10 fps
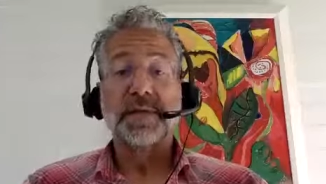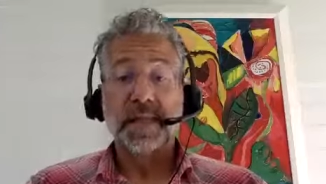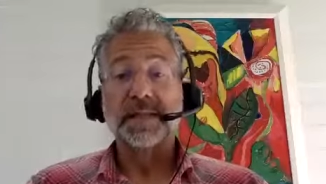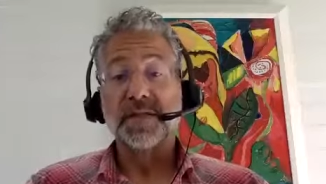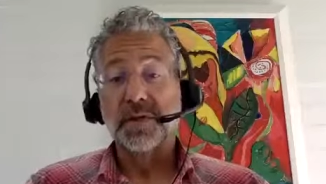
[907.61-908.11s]
and
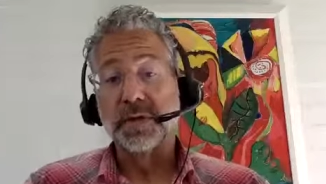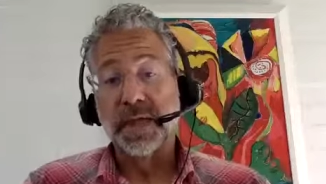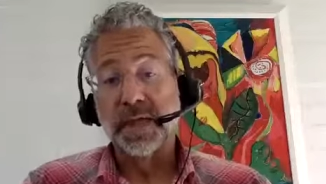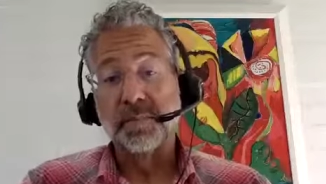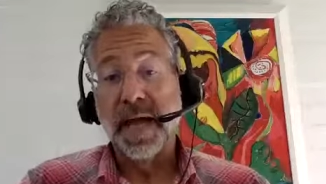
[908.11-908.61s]
then
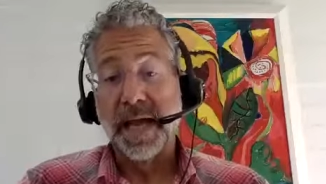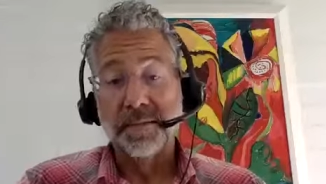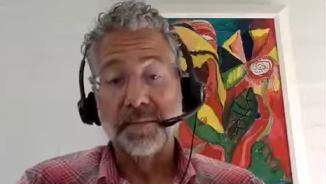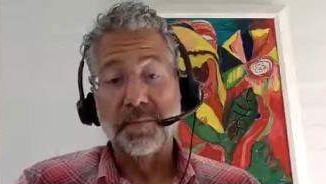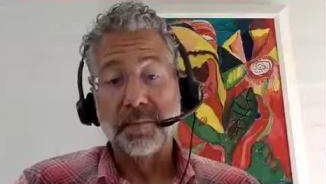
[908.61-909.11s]
certainly
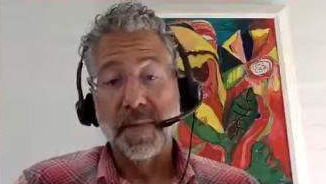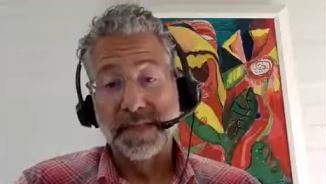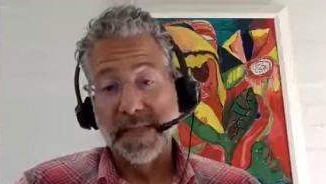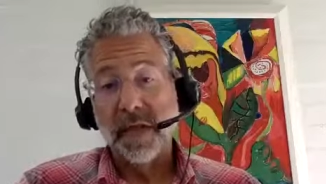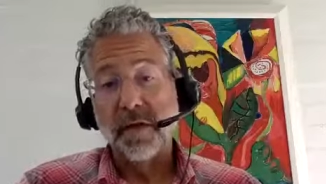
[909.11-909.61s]
my
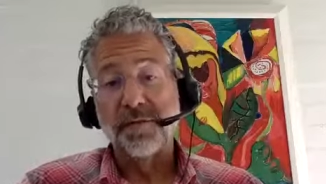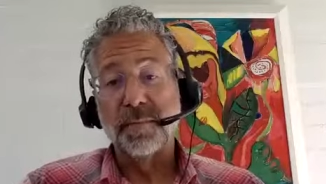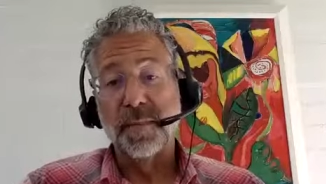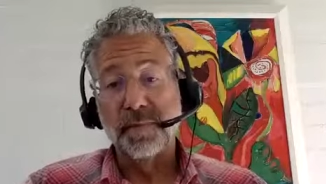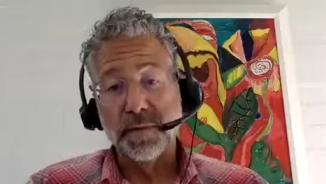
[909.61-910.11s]
myself
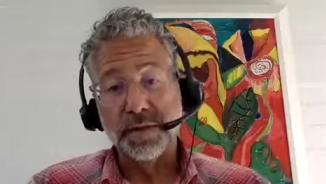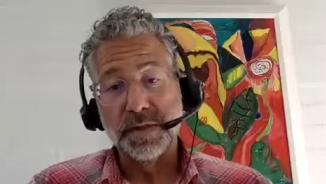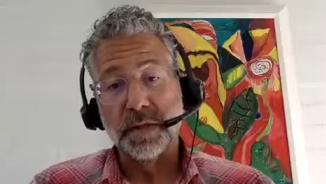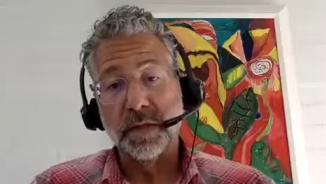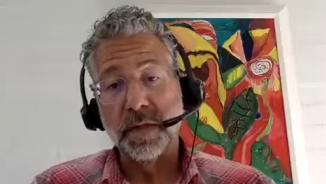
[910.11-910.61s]
and my
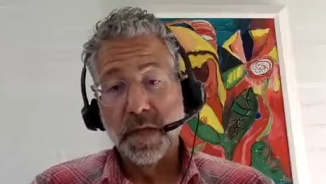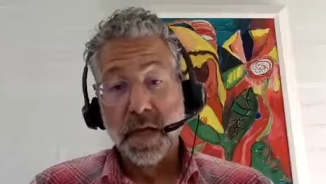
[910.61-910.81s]
personal